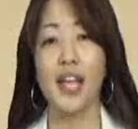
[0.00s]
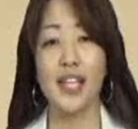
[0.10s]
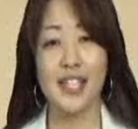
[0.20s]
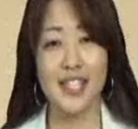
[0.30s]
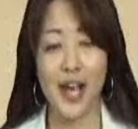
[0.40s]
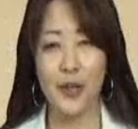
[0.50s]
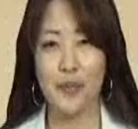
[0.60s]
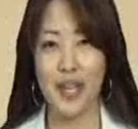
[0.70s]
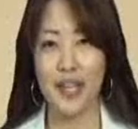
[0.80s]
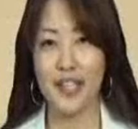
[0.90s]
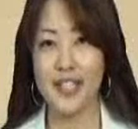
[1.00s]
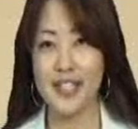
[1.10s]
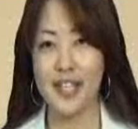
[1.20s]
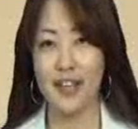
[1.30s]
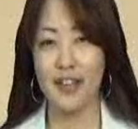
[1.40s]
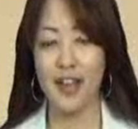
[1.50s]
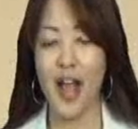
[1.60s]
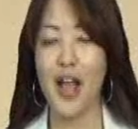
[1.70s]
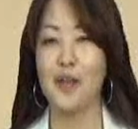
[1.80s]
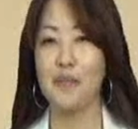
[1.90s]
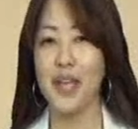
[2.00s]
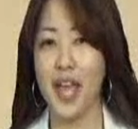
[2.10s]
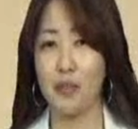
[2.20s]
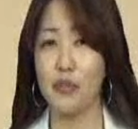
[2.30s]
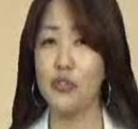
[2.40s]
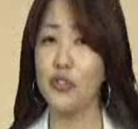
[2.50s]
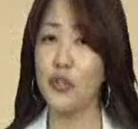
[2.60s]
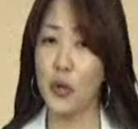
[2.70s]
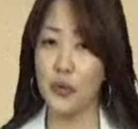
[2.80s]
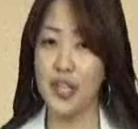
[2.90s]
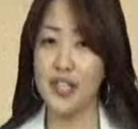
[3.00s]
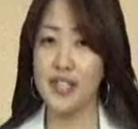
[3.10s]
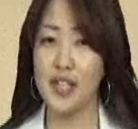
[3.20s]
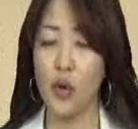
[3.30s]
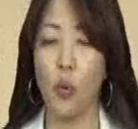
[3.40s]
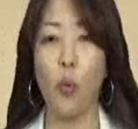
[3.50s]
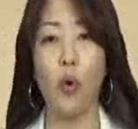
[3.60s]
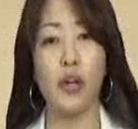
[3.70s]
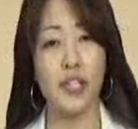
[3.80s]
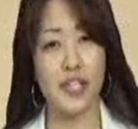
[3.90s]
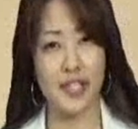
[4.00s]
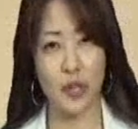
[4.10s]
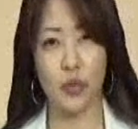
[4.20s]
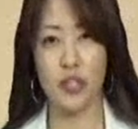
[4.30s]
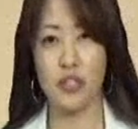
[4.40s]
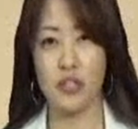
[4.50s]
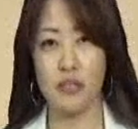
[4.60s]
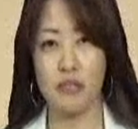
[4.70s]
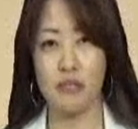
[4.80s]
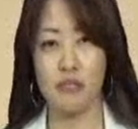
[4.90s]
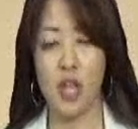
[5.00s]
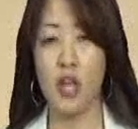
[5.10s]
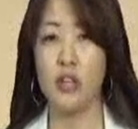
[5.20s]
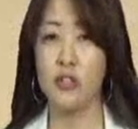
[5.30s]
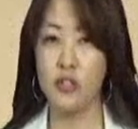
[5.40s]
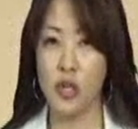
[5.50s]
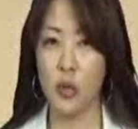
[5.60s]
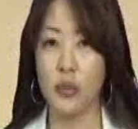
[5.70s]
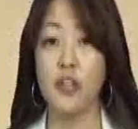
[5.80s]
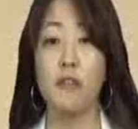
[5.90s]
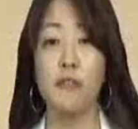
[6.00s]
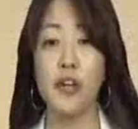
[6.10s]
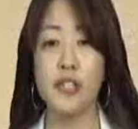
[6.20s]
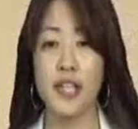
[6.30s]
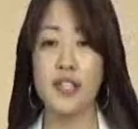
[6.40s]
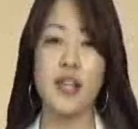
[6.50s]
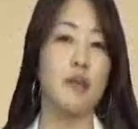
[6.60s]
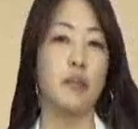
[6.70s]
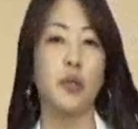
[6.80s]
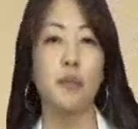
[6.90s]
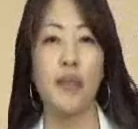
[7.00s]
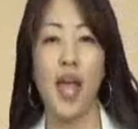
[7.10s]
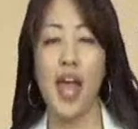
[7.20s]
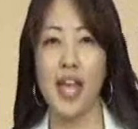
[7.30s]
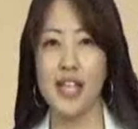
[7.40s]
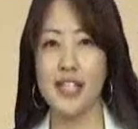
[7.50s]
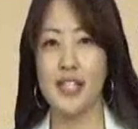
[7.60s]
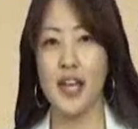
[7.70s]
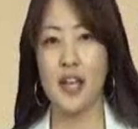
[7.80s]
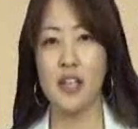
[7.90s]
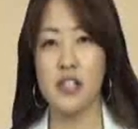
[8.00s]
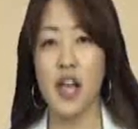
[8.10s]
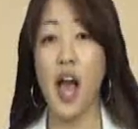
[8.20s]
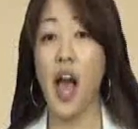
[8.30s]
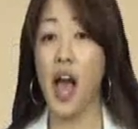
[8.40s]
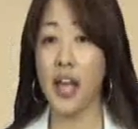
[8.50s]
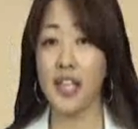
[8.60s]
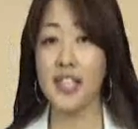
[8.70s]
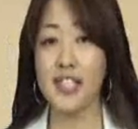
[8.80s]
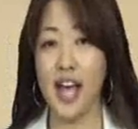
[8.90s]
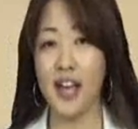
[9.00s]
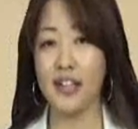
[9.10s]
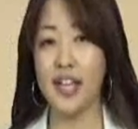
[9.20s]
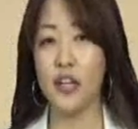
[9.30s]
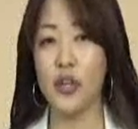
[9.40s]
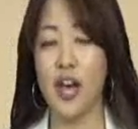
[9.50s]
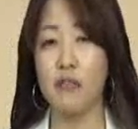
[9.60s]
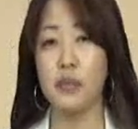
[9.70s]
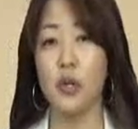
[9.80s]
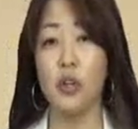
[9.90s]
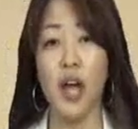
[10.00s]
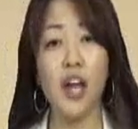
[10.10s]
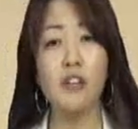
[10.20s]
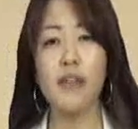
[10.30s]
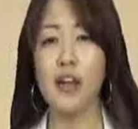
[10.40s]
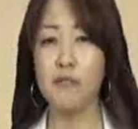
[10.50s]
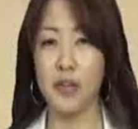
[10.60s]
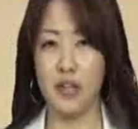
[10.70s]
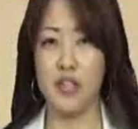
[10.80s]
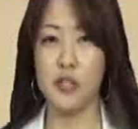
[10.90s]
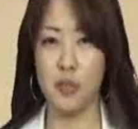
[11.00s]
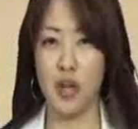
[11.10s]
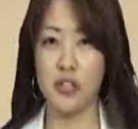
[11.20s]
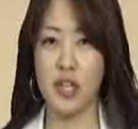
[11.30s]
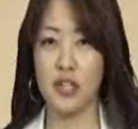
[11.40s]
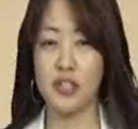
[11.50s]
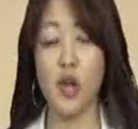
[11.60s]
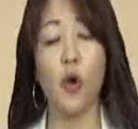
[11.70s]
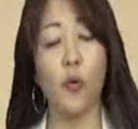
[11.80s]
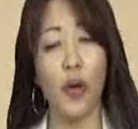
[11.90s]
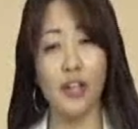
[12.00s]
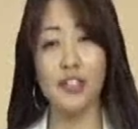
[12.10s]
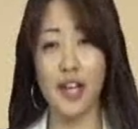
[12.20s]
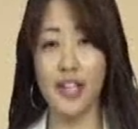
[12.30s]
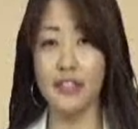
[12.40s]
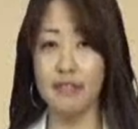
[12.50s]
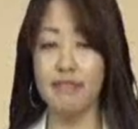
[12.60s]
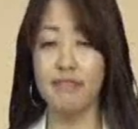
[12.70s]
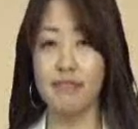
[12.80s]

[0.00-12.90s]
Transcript: Can tell means be able to notice or distinguish. So, in the first example, it says, I can tell that you have put a lot of effort in this project. Well done.